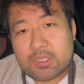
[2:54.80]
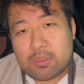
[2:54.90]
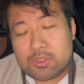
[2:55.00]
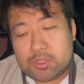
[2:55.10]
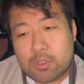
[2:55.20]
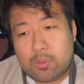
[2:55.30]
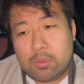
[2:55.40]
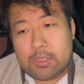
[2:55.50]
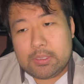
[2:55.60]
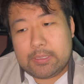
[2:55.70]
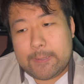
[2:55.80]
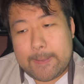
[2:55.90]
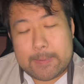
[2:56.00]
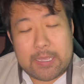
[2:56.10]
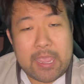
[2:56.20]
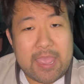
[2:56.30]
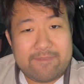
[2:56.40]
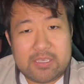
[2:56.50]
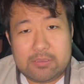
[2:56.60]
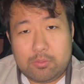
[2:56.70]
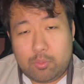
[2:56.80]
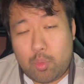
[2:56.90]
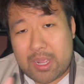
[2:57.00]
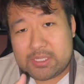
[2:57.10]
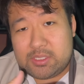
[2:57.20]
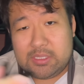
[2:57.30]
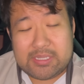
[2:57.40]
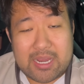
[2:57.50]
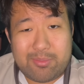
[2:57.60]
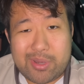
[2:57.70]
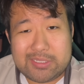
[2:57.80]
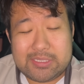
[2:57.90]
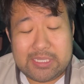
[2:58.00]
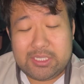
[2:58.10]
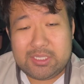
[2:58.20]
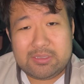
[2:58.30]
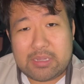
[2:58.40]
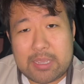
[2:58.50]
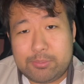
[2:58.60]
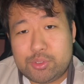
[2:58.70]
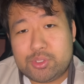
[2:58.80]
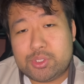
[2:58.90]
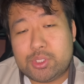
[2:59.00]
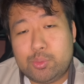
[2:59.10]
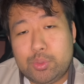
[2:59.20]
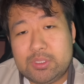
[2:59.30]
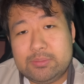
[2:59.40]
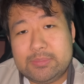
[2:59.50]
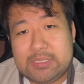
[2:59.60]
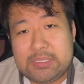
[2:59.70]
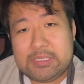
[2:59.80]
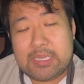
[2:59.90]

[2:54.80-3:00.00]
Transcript: So having watched the entire presentation, I'm sure William Li